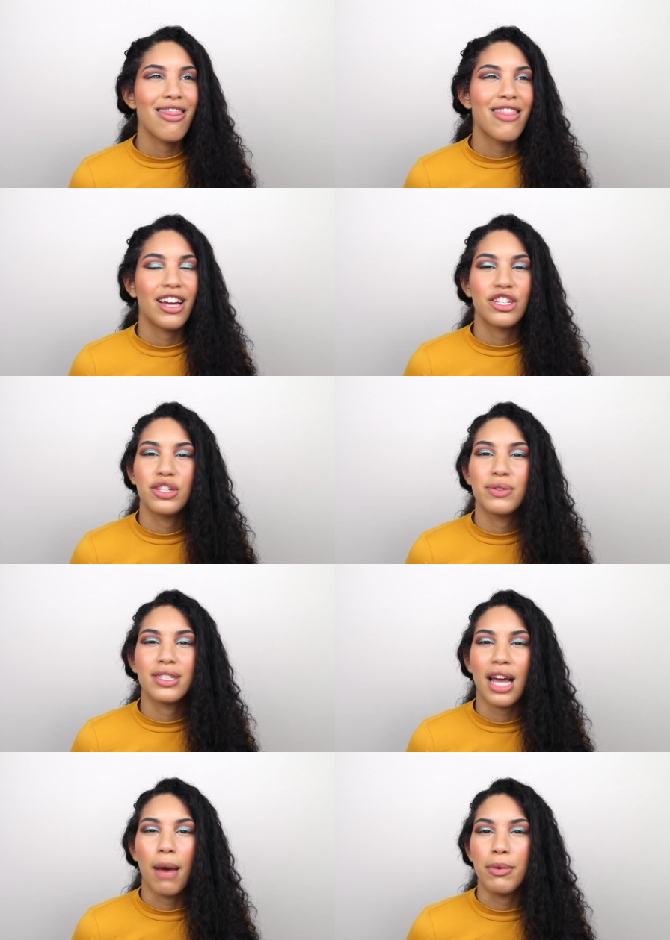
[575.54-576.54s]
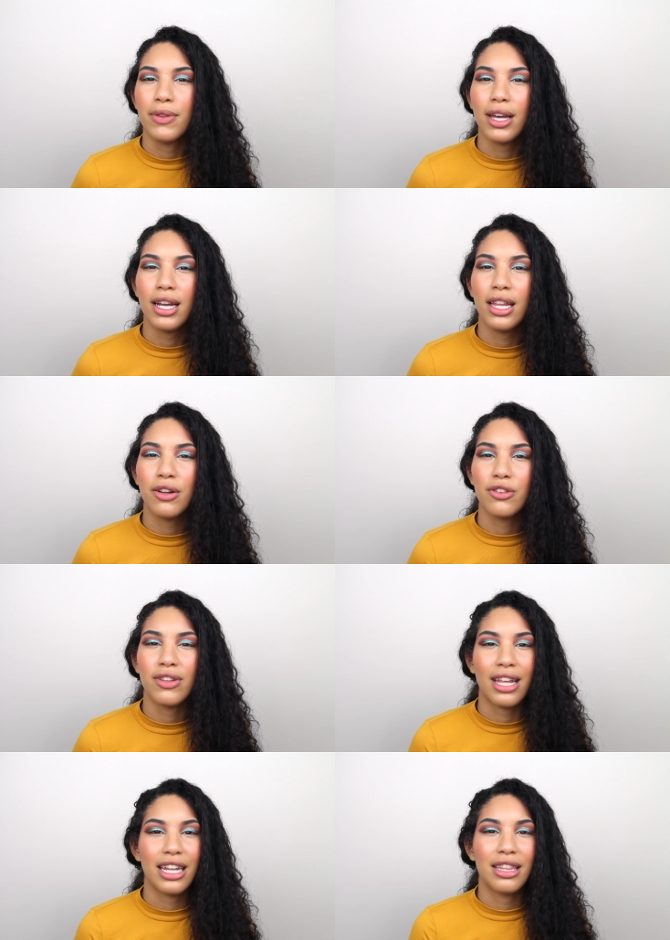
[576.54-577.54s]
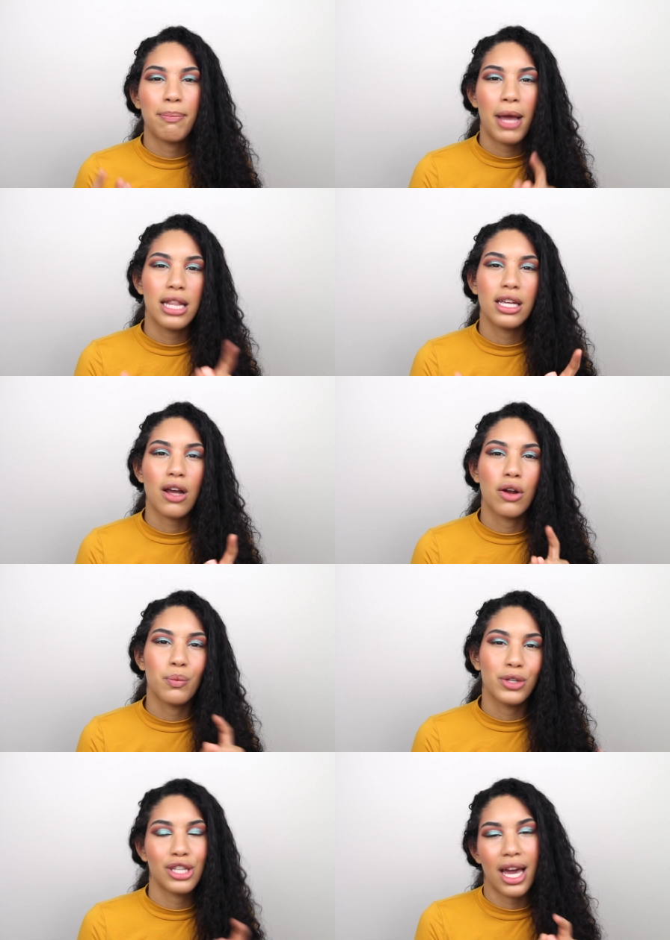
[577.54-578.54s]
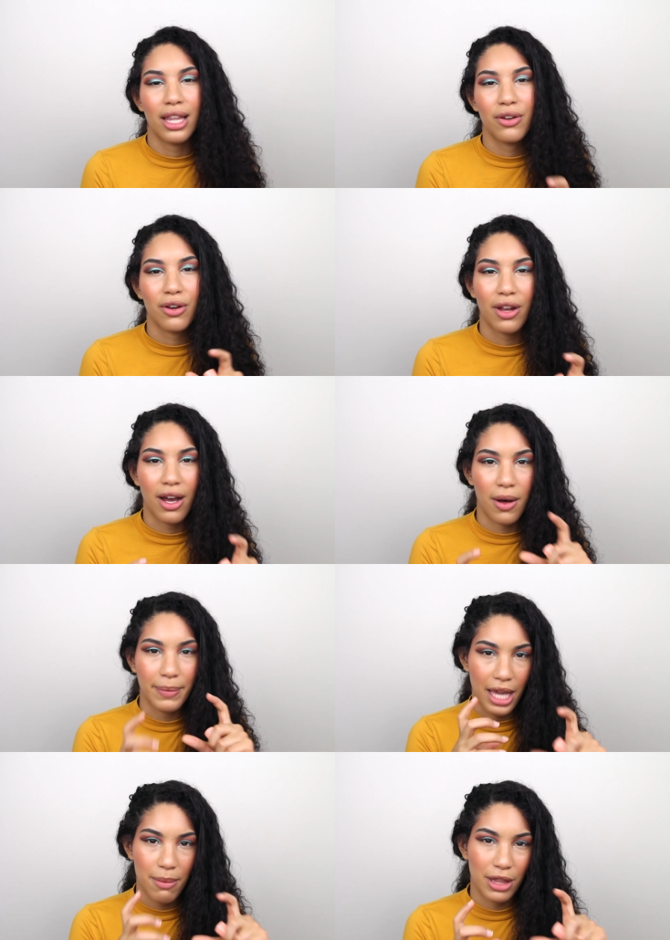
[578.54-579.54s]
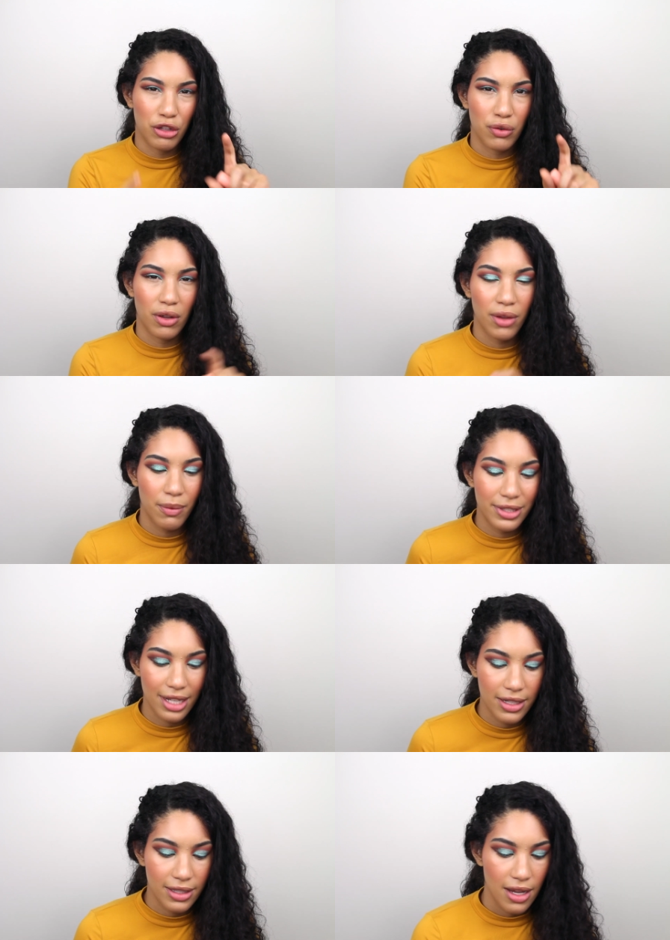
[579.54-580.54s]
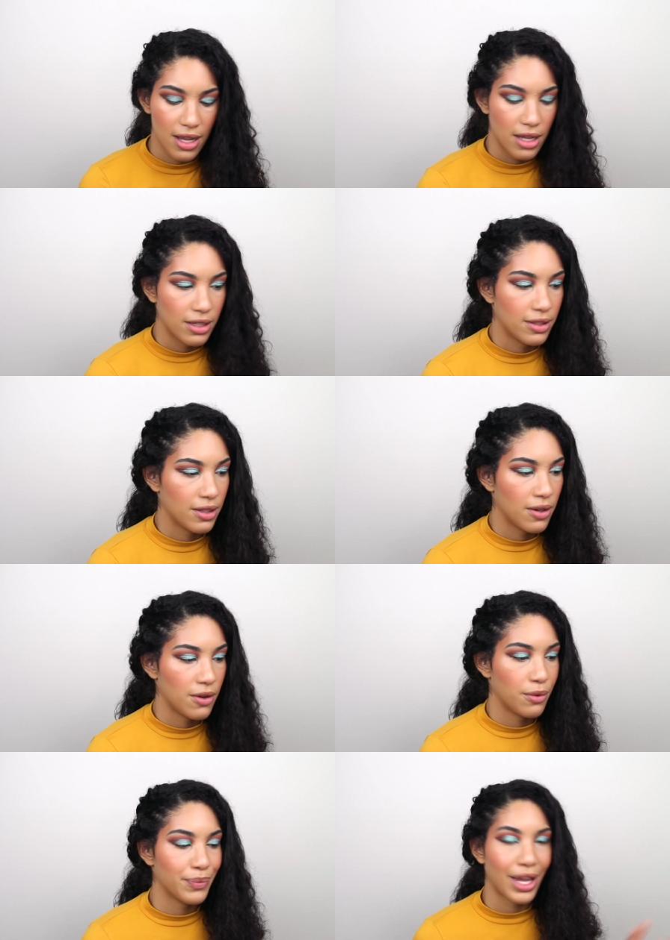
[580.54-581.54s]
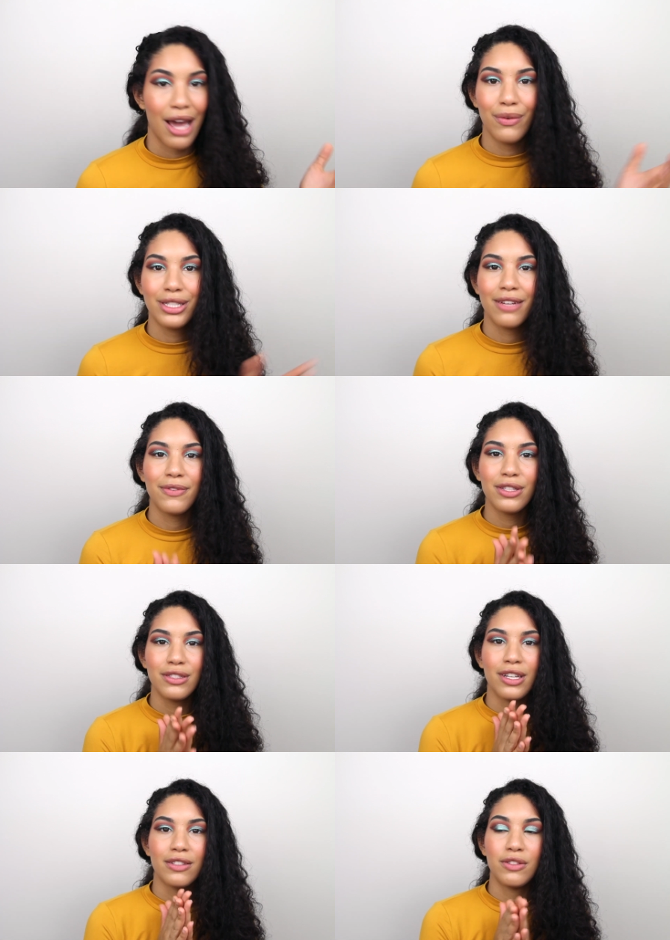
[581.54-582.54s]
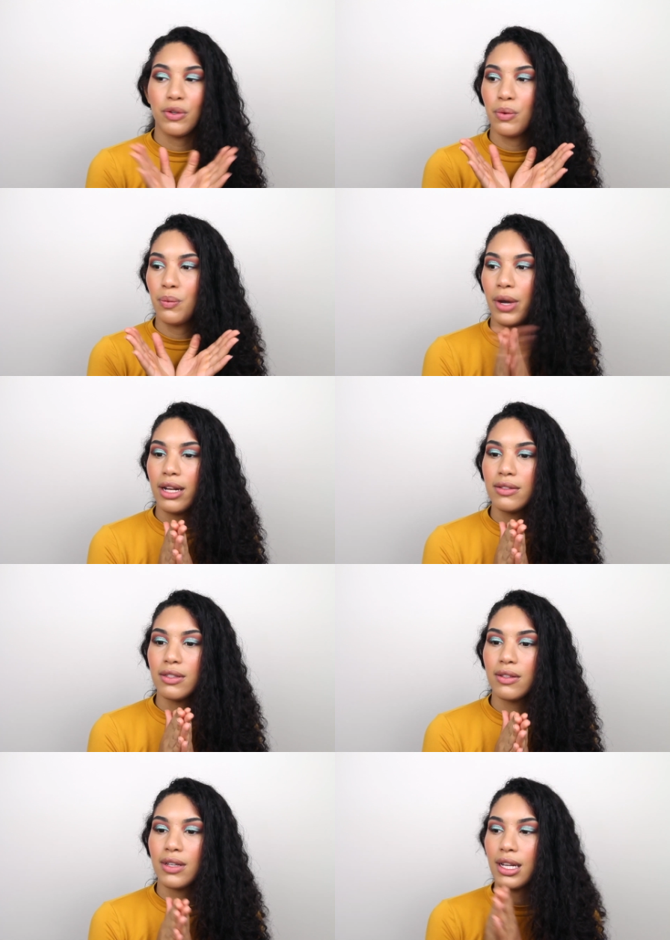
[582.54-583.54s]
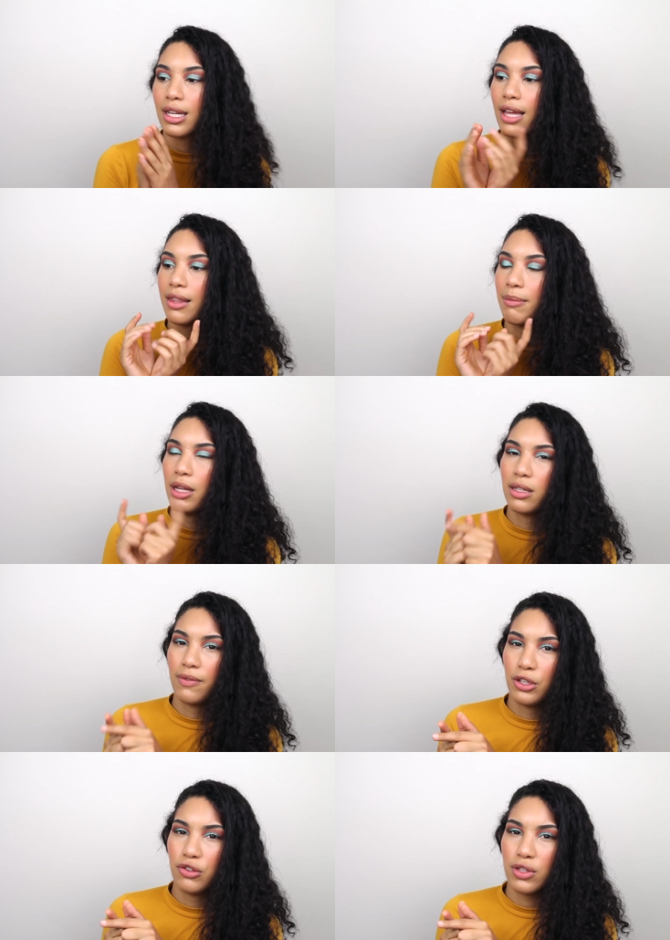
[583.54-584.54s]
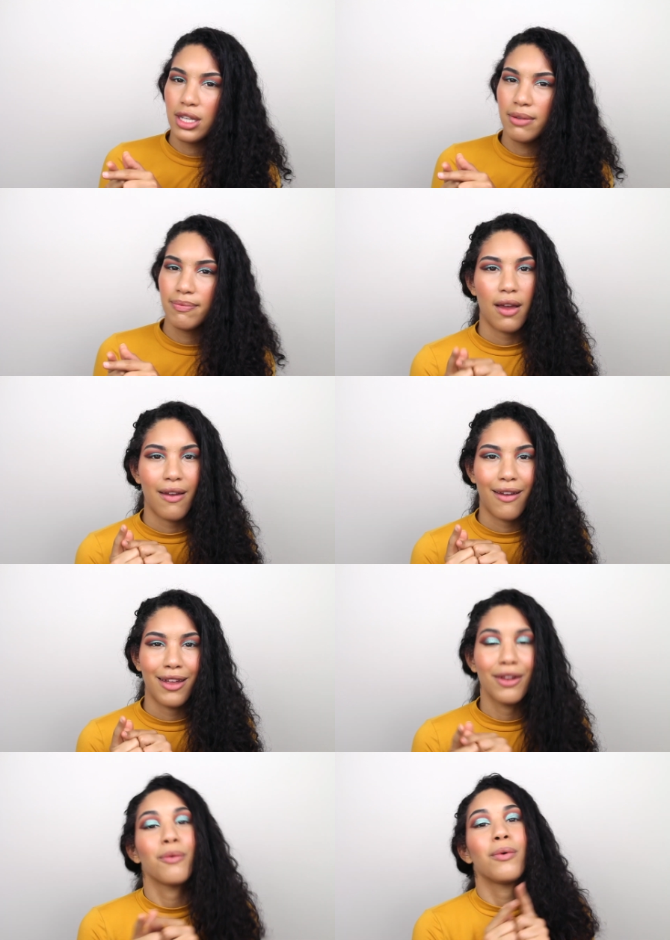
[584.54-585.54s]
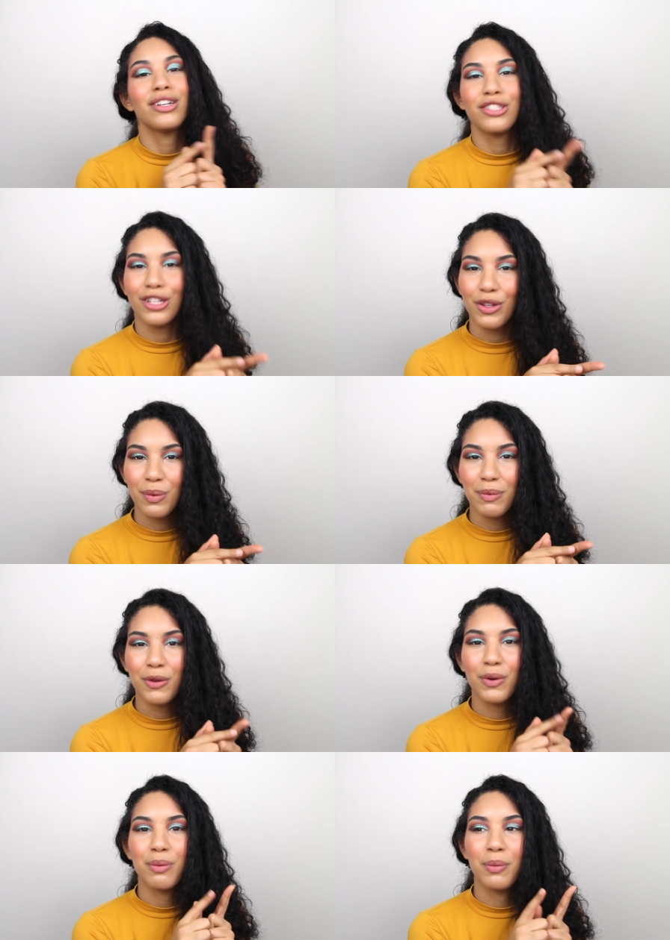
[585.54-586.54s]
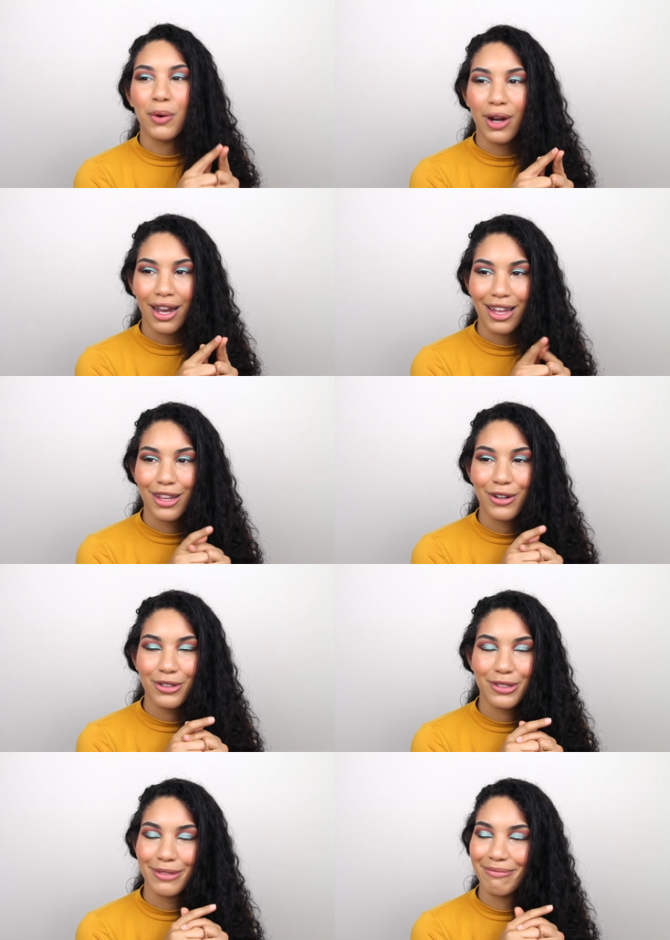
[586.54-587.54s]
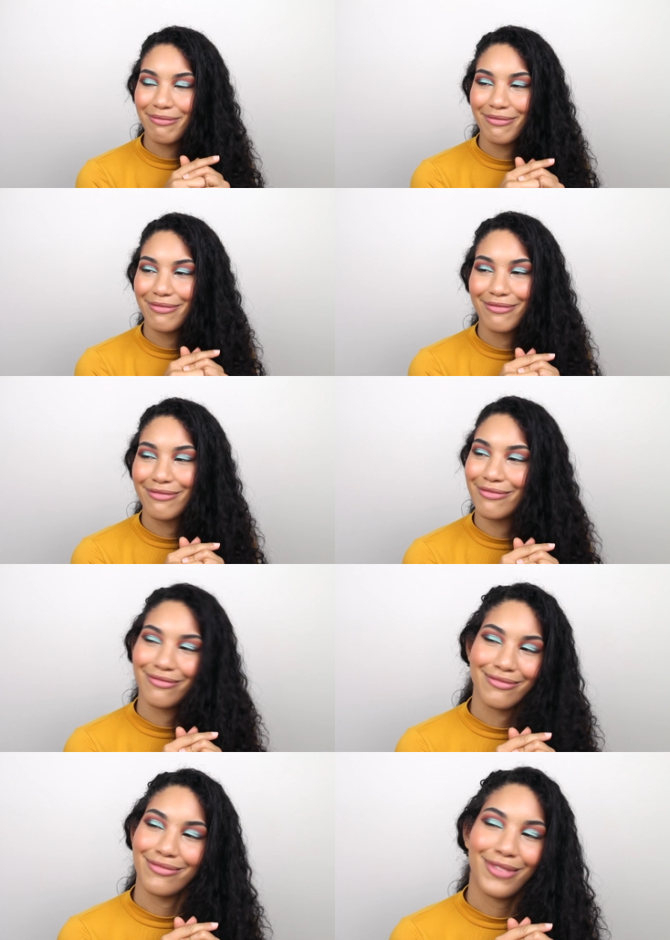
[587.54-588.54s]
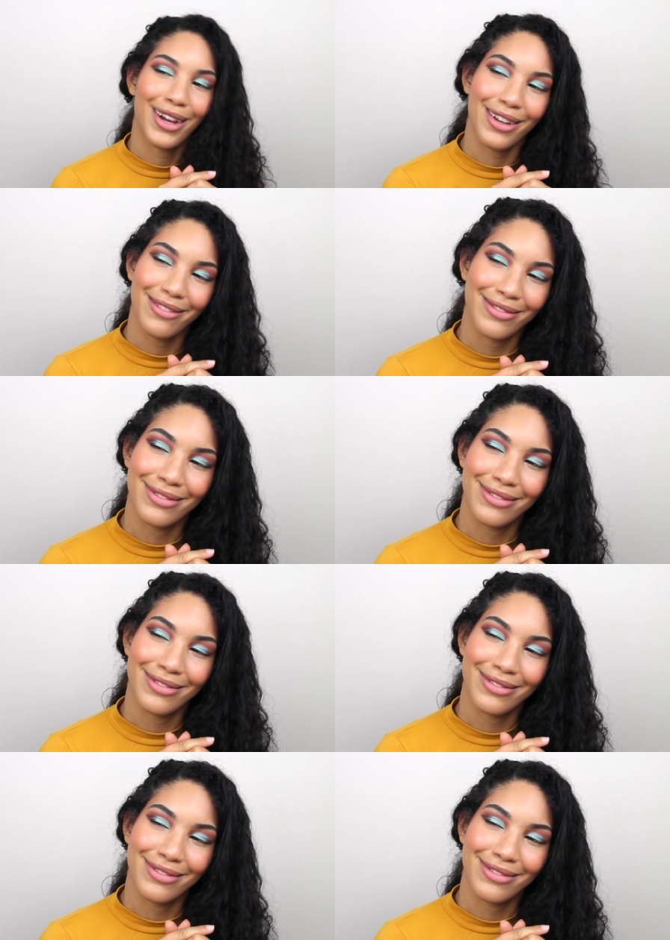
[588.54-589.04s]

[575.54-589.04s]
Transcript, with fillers: that she wasn't happy with the highlighters and that it depended on which highlighter came in the trio that was nice. So I would definitely suggest to wait until you can get them individually and watch another review with more highlighters. Why?